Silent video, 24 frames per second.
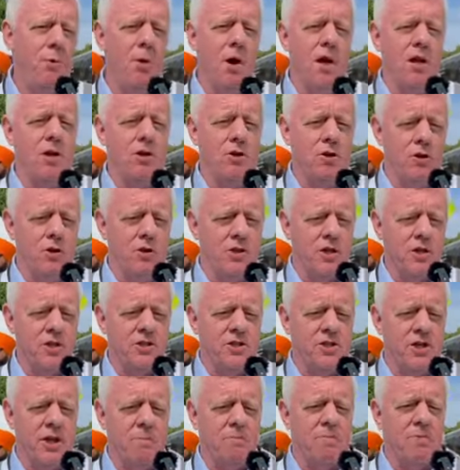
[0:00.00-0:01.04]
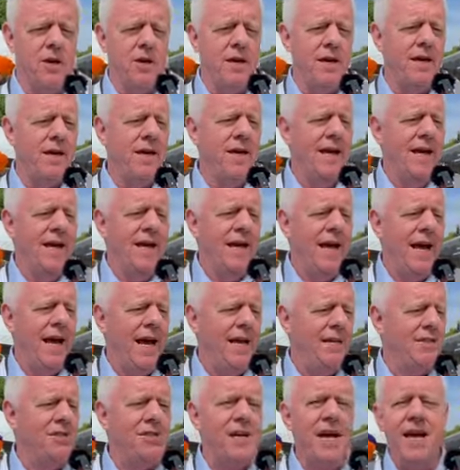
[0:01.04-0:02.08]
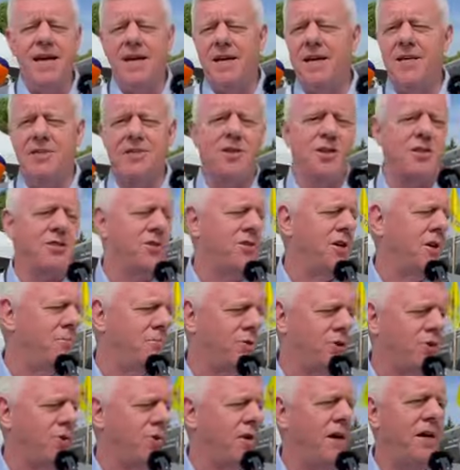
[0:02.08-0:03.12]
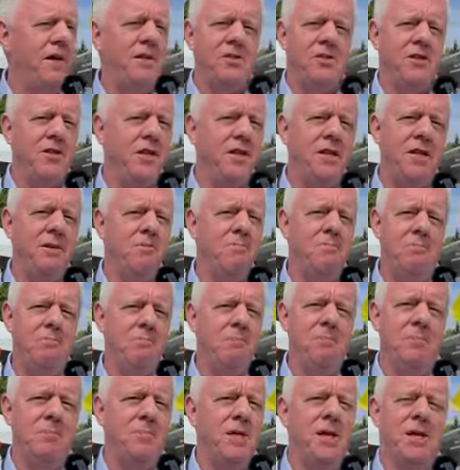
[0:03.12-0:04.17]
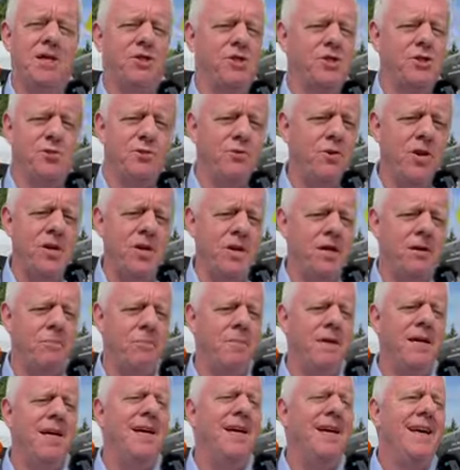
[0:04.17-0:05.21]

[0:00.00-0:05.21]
want to look at something and take it to some crazy extreme.